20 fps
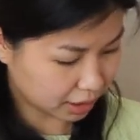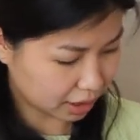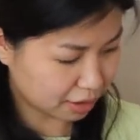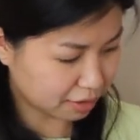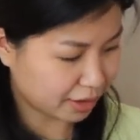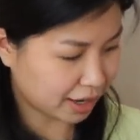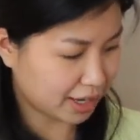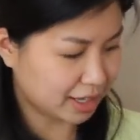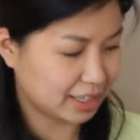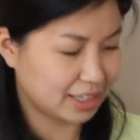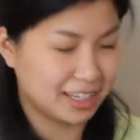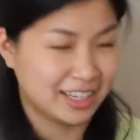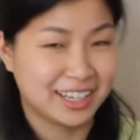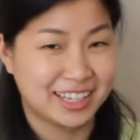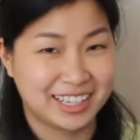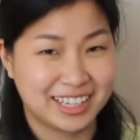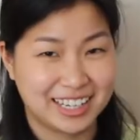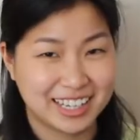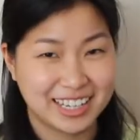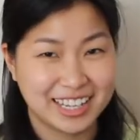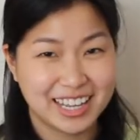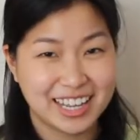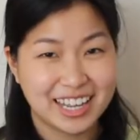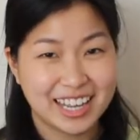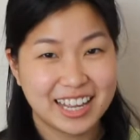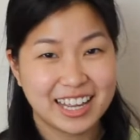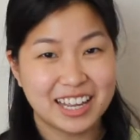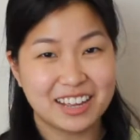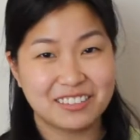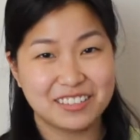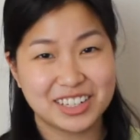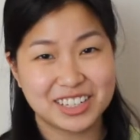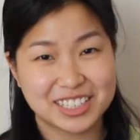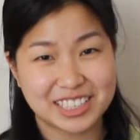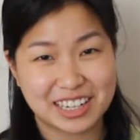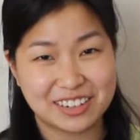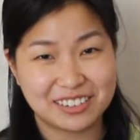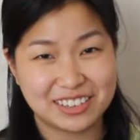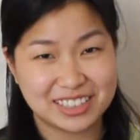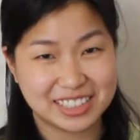All right, if you're
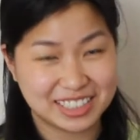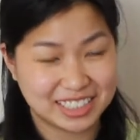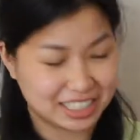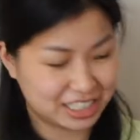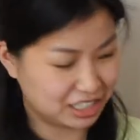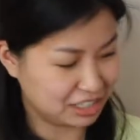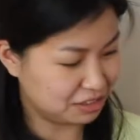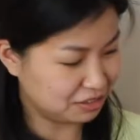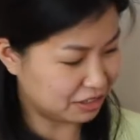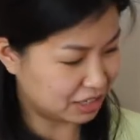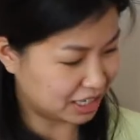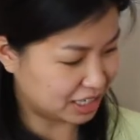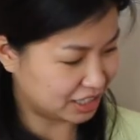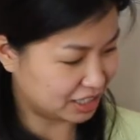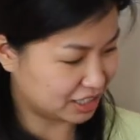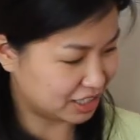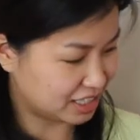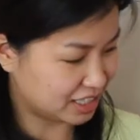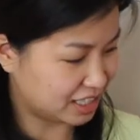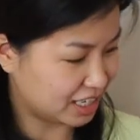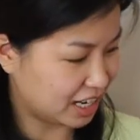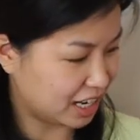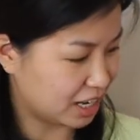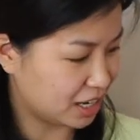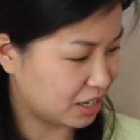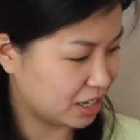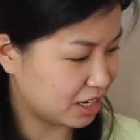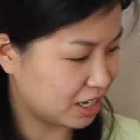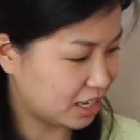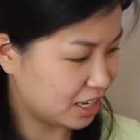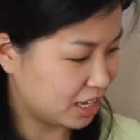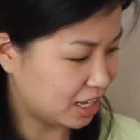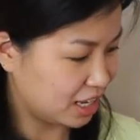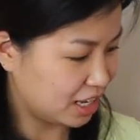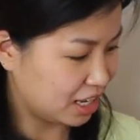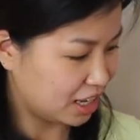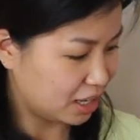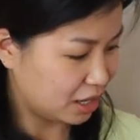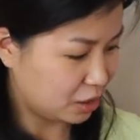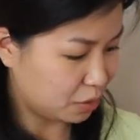Taiwanese, you will understand.
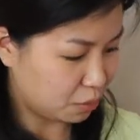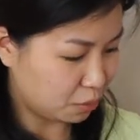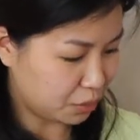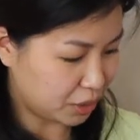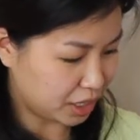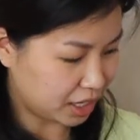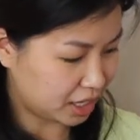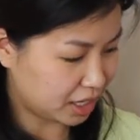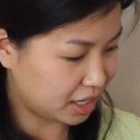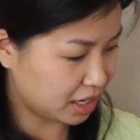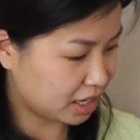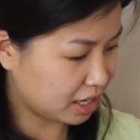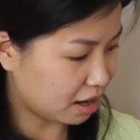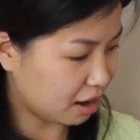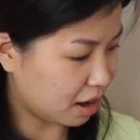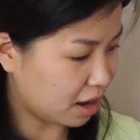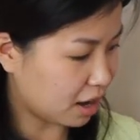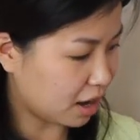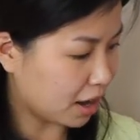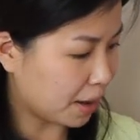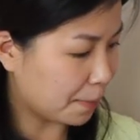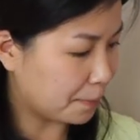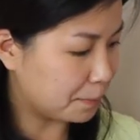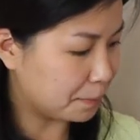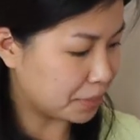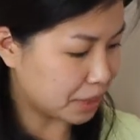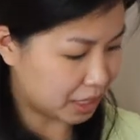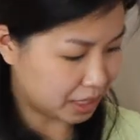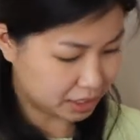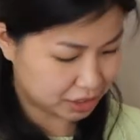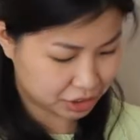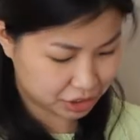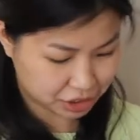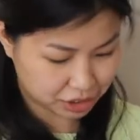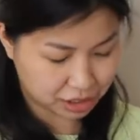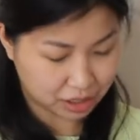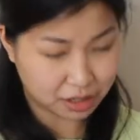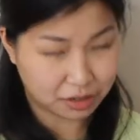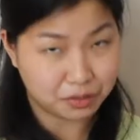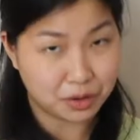We got a
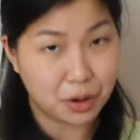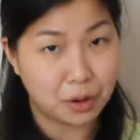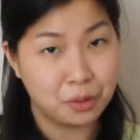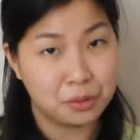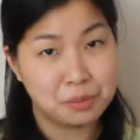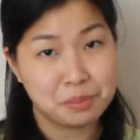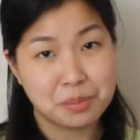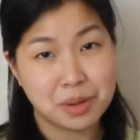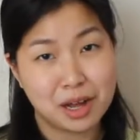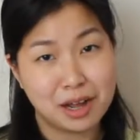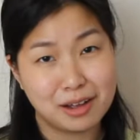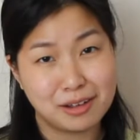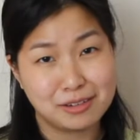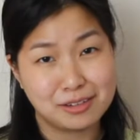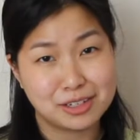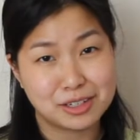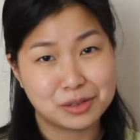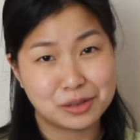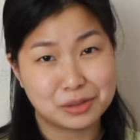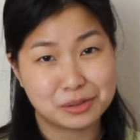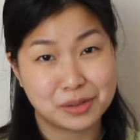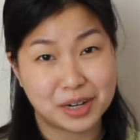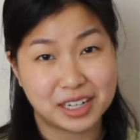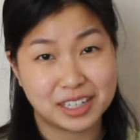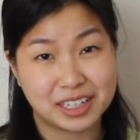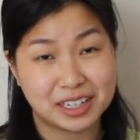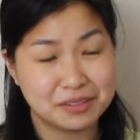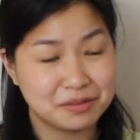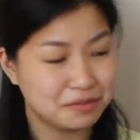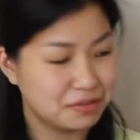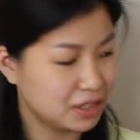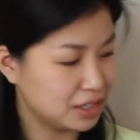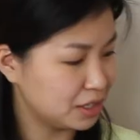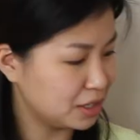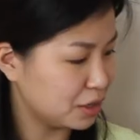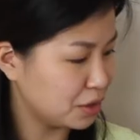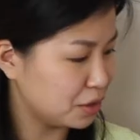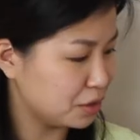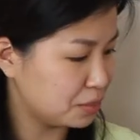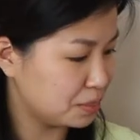bunch of hongbals or red
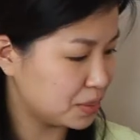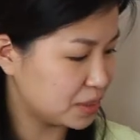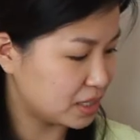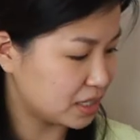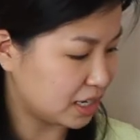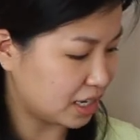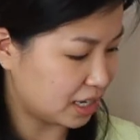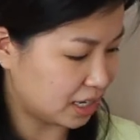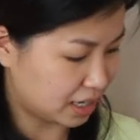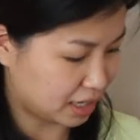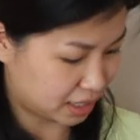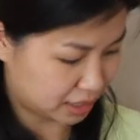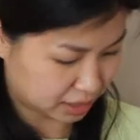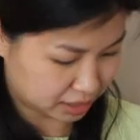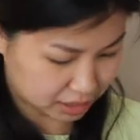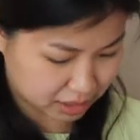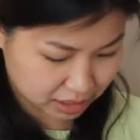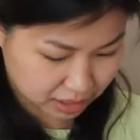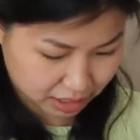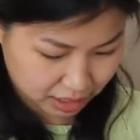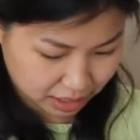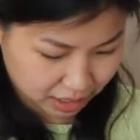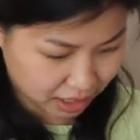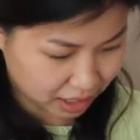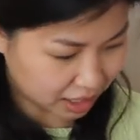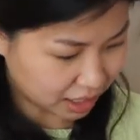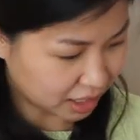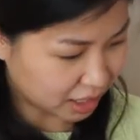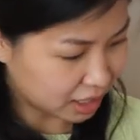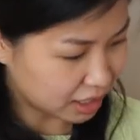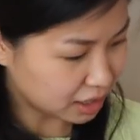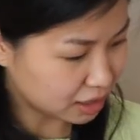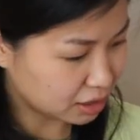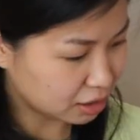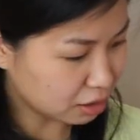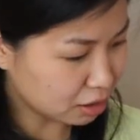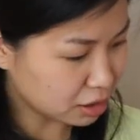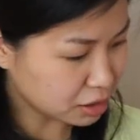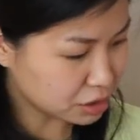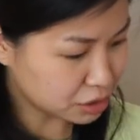envelopes, and
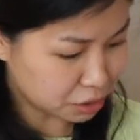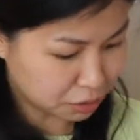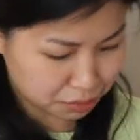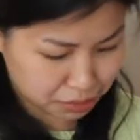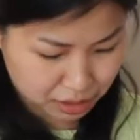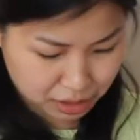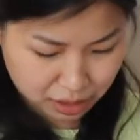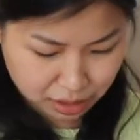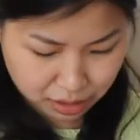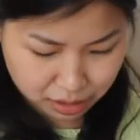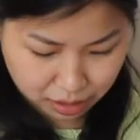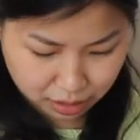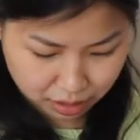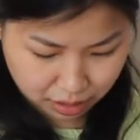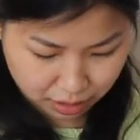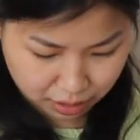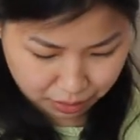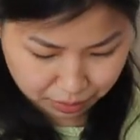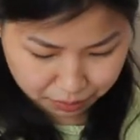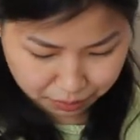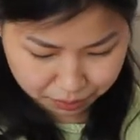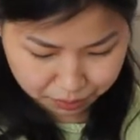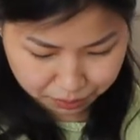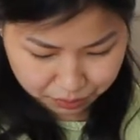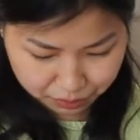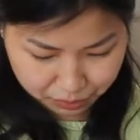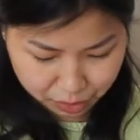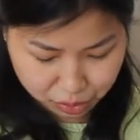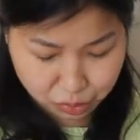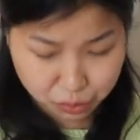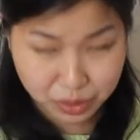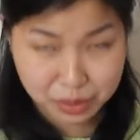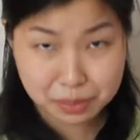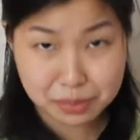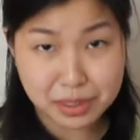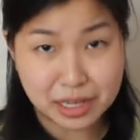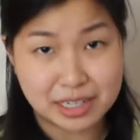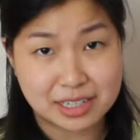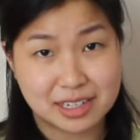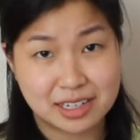there are so many sweet
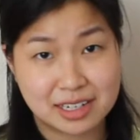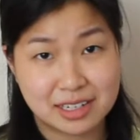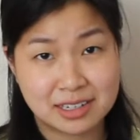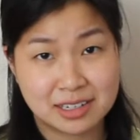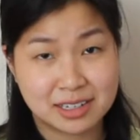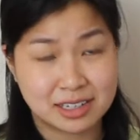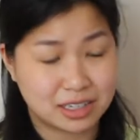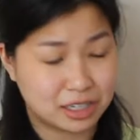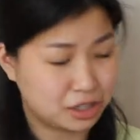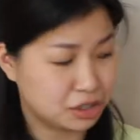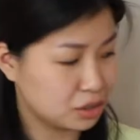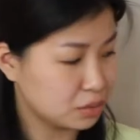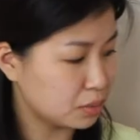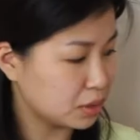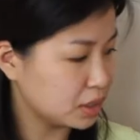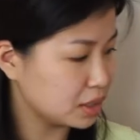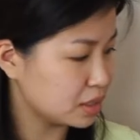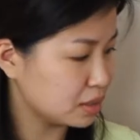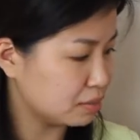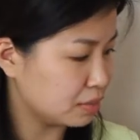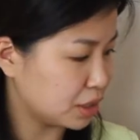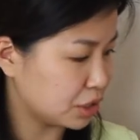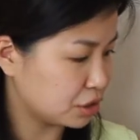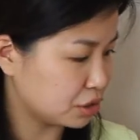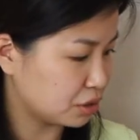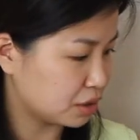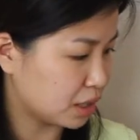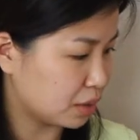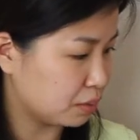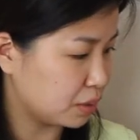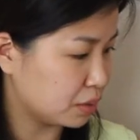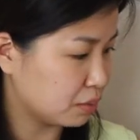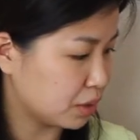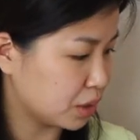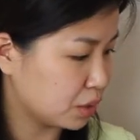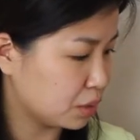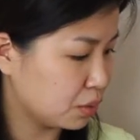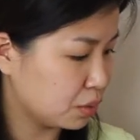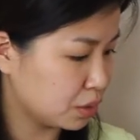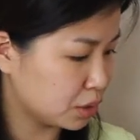blessings, and I just wanted to make sure that we
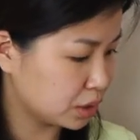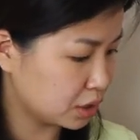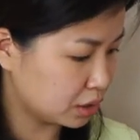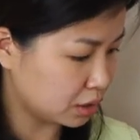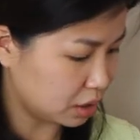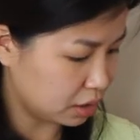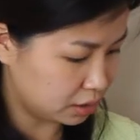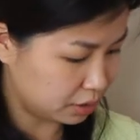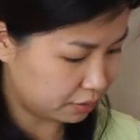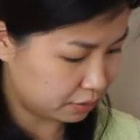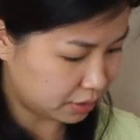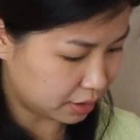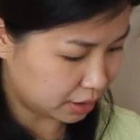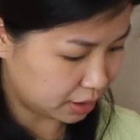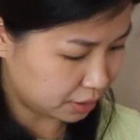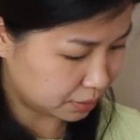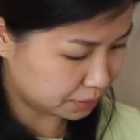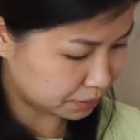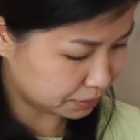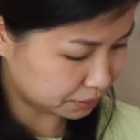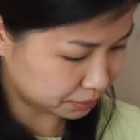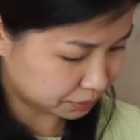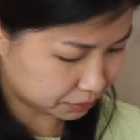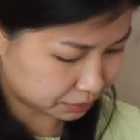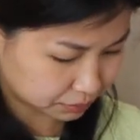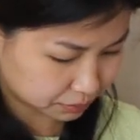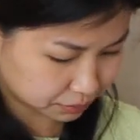recorded all of them.